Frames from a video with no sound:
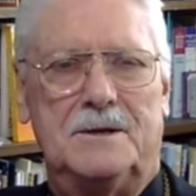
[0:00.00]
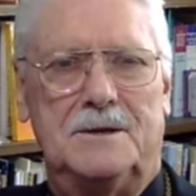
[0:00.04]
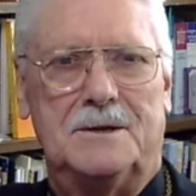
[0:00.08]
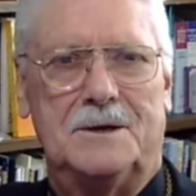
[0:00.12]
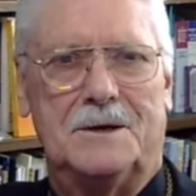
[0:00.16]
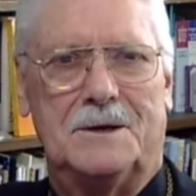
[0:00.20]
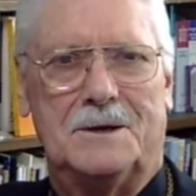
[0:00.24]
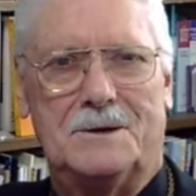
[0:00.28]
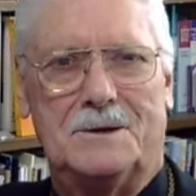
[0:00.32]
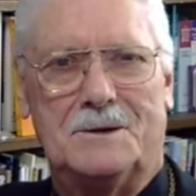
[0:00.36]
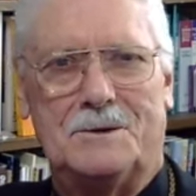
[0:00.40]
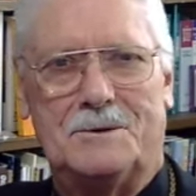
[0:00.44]

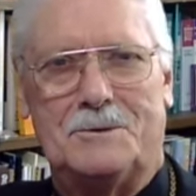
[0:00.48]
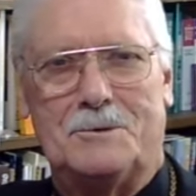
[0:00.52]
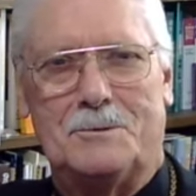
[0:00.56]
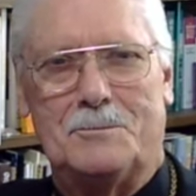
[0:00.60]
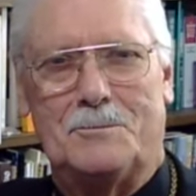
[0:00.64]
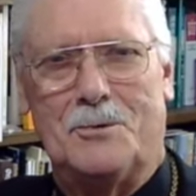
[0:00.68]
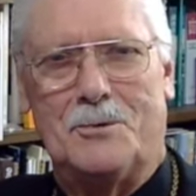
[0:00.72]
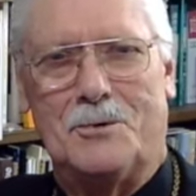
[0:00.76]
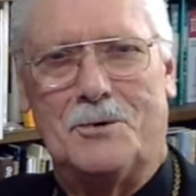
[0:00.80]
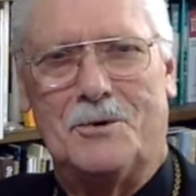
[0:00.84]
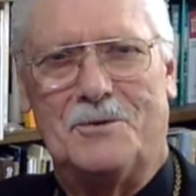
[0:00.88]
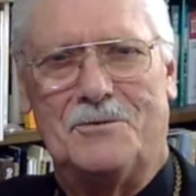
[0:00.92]
the
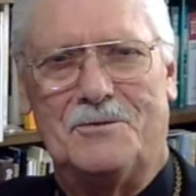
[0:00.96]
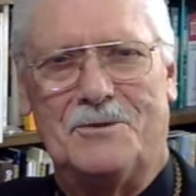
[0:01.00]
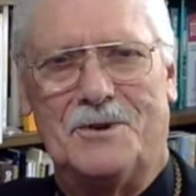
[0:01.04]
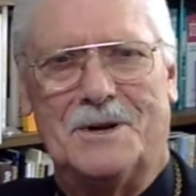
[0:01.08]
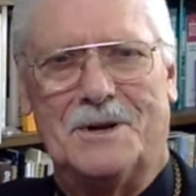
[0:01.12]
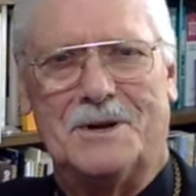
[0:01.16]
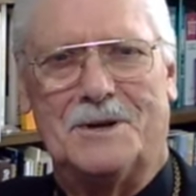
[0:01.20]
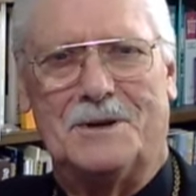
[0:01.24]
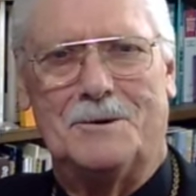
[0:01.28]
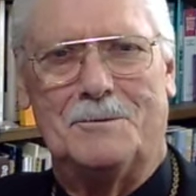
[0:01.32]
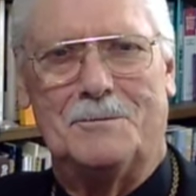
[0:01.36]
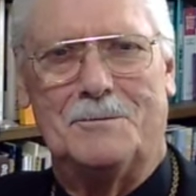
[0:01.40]
poor
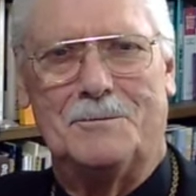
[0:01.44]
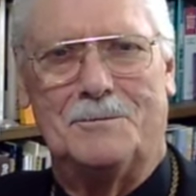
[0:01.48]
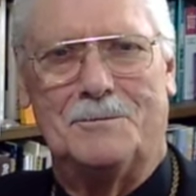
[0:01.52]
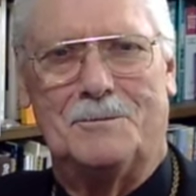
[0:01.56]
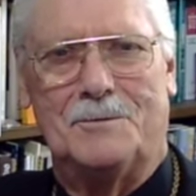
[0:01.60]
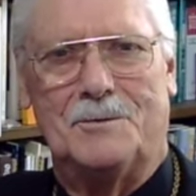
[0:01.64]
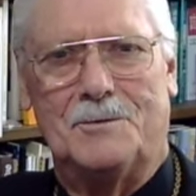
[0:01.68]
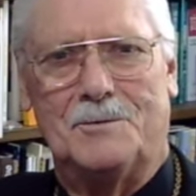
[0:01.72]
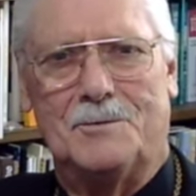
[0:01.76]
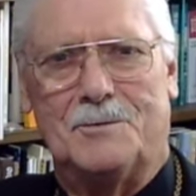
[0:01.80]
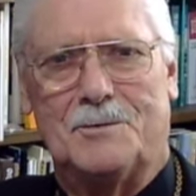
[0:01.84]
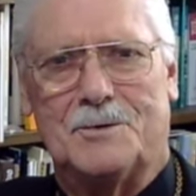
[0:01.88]

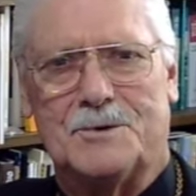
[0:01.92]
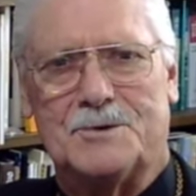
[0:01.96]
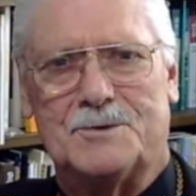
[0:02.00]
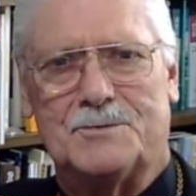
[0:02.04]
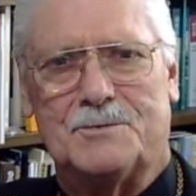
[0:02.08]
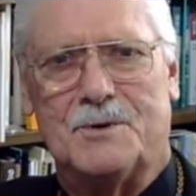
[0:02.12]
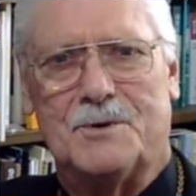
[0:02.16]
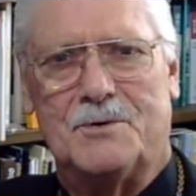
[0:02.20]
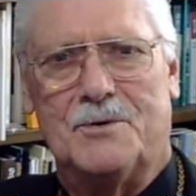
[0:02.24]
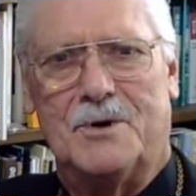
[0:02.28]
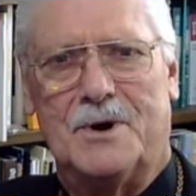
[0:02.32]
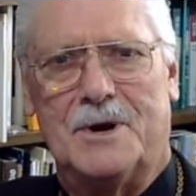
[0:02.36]
victim was
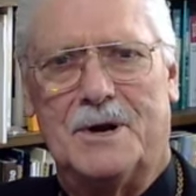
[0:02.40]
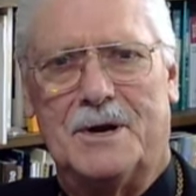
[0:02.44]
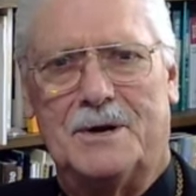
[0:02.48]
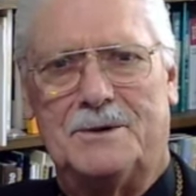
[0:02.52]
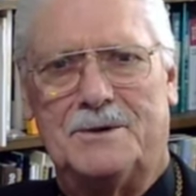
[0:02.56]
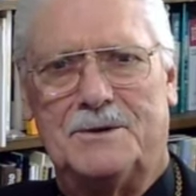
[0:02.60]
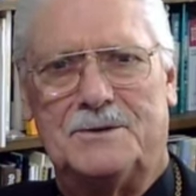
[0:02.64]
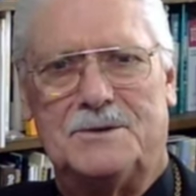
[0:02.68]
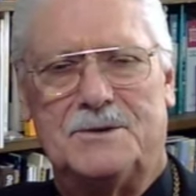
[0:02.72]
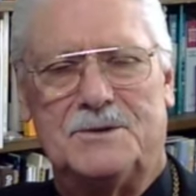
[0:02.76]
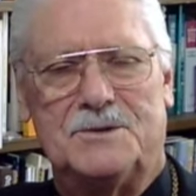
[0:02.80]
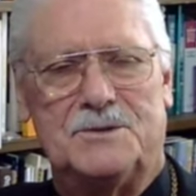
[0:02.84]
required
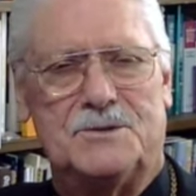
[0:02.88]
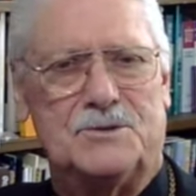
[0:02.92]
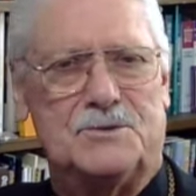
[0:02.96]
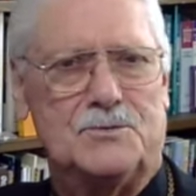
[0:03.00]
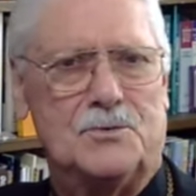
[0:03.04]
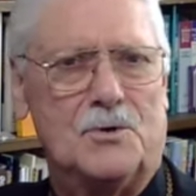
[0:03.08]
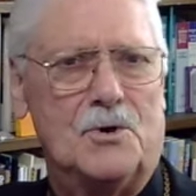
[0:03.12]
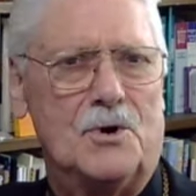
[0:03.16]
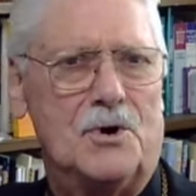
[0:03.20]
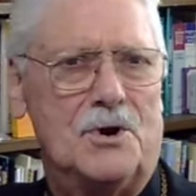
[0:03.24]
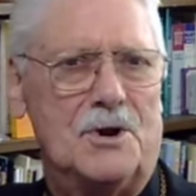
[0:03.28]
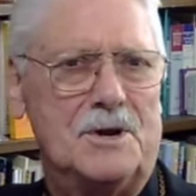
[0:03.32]
to
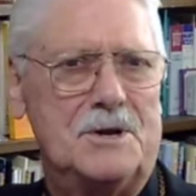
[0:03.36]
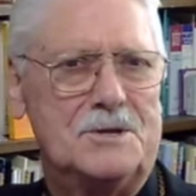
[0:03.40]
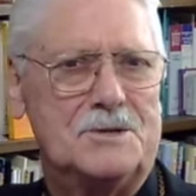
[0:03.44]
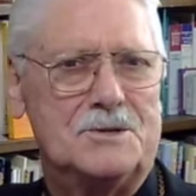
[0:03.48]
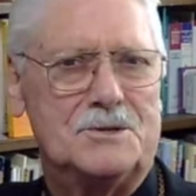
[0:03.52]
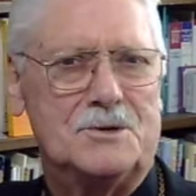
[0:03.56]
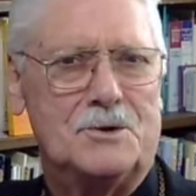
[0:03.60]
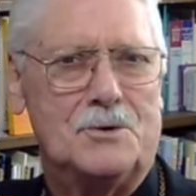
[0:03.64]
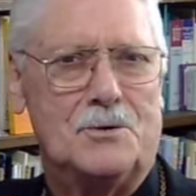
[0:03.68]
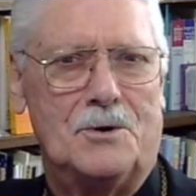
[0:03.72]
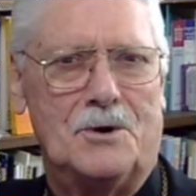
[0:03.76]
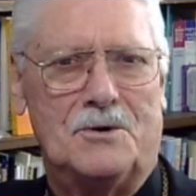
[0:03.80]
destroy
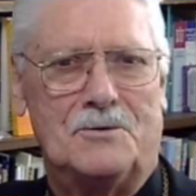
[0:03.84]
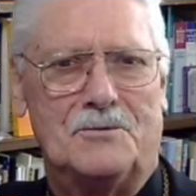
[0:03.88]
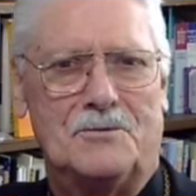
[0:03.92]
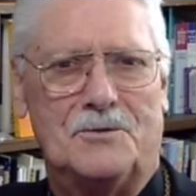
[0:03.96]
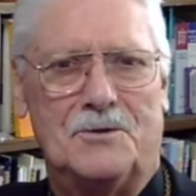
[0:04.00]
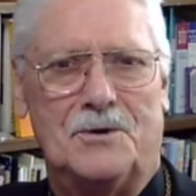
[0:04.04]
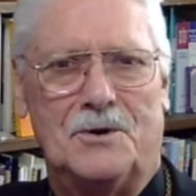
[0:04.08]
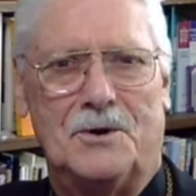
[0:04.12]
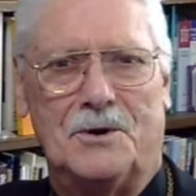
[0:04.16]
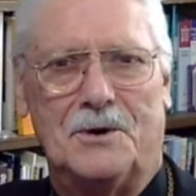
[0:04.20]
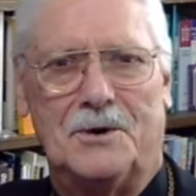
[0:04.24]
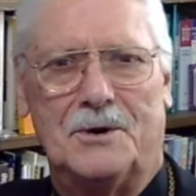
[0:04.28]
his
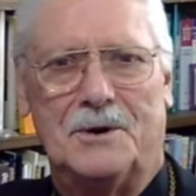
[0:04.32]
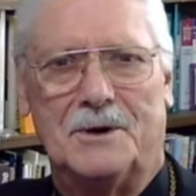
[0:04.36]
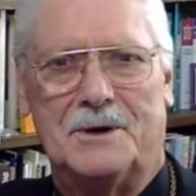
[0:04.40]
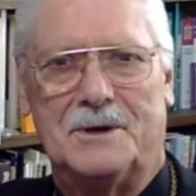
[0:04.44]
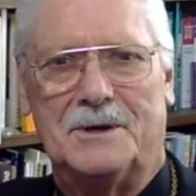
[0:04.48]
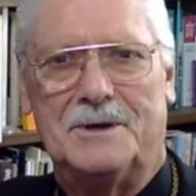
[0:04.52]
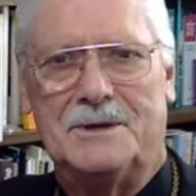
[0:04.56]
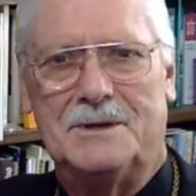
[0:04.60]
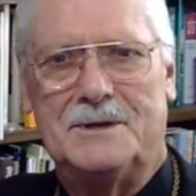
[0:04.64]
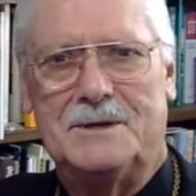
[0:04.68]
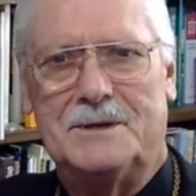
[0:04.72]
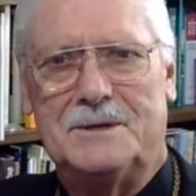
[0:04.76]
coiffure,
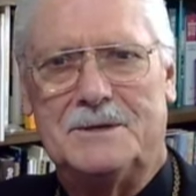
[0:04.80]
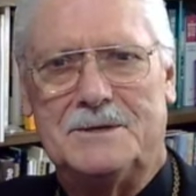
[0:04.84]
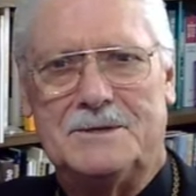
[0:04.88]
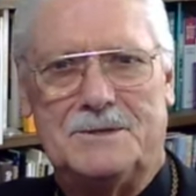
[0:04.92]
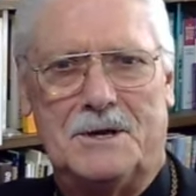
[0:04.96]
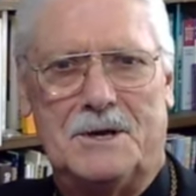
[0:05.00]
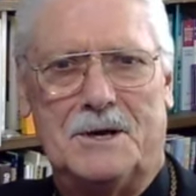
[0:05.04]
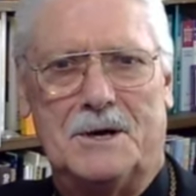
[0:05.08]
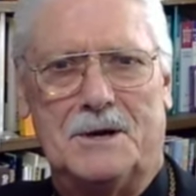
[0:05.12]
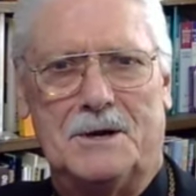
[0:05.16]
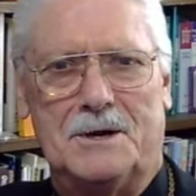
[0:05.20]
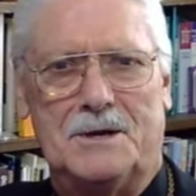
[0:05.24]

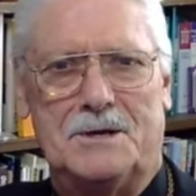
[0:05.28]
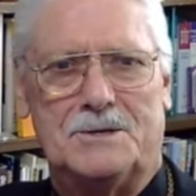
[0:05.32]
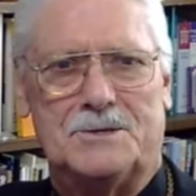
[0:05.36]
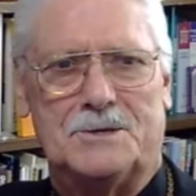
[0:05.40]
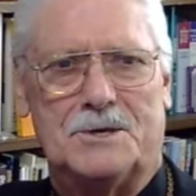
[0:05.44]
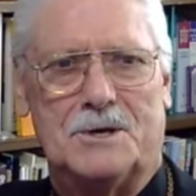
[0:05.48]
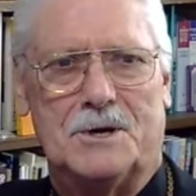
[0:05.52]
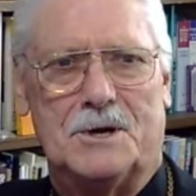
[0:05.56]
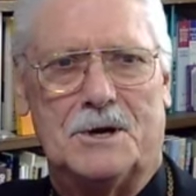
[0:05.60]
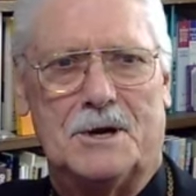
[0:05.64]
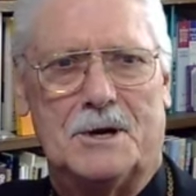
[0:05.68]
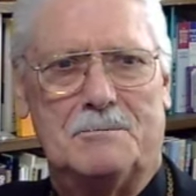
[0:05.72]
tear his
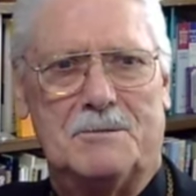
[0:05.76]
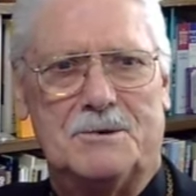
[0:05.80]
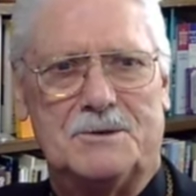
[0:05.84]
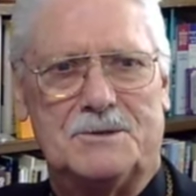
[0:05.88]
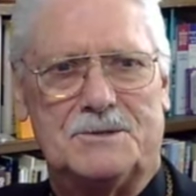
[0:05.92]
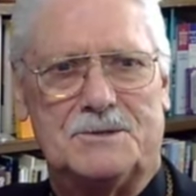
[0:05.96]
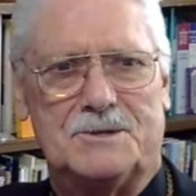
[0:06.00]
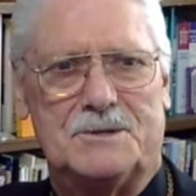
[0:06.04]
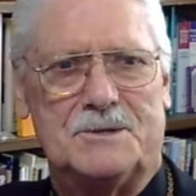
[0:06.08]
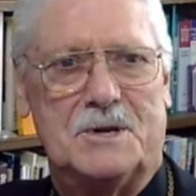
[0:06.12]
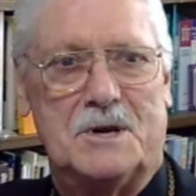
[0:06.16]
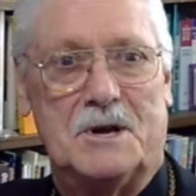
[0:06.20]

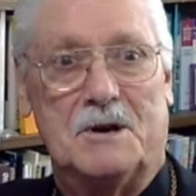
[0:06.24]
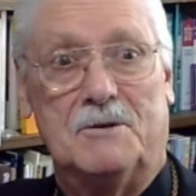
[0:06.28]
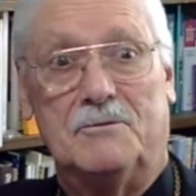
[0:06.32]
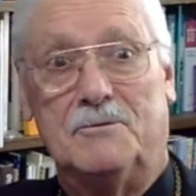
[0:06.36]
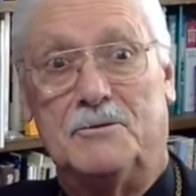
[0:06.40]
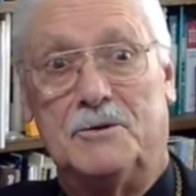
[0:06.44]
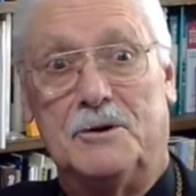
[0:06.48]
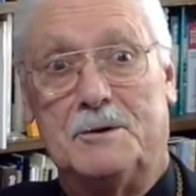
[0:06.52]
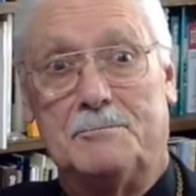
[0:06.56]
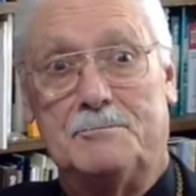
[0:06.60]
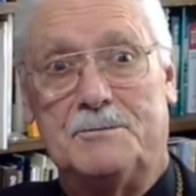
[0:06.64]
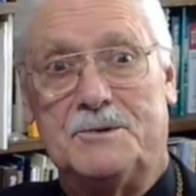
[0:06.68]
garments, and
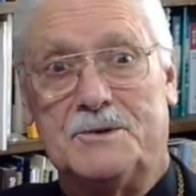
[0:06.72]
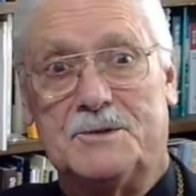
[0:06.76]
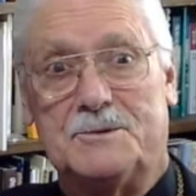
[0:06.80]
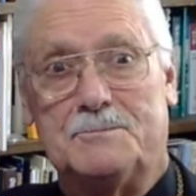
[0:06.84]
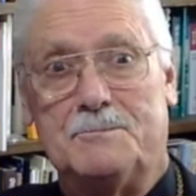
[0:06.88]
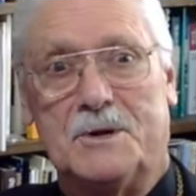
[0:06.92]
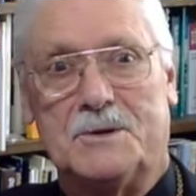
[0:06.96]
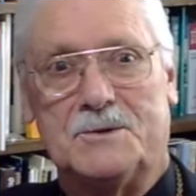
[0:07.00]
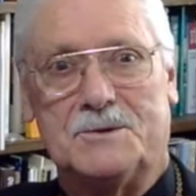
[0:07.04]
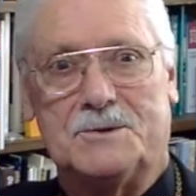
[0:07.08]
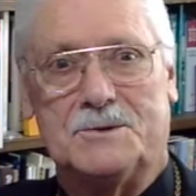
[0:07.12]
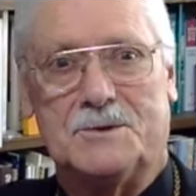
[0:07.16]
cover up his
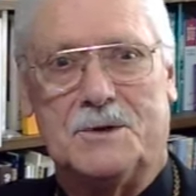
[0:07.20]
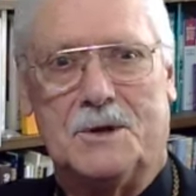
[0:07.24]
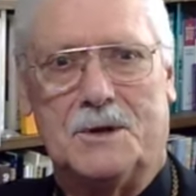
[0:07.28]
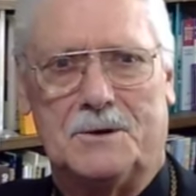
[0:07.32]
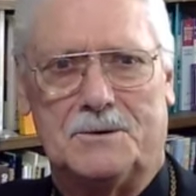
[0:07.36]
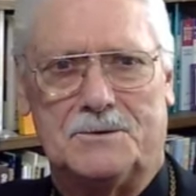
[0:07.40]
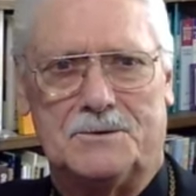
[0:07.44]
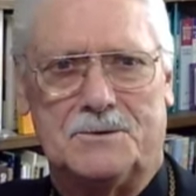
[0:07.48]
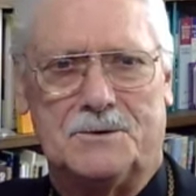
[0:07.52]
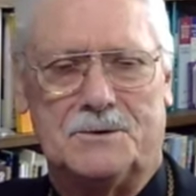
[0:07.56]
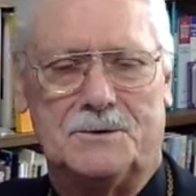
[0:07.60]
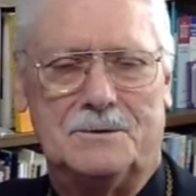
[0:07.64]

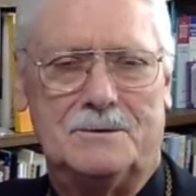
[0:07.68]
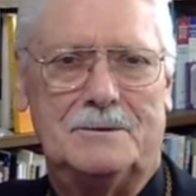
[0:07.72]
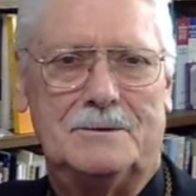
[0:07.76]
mustache.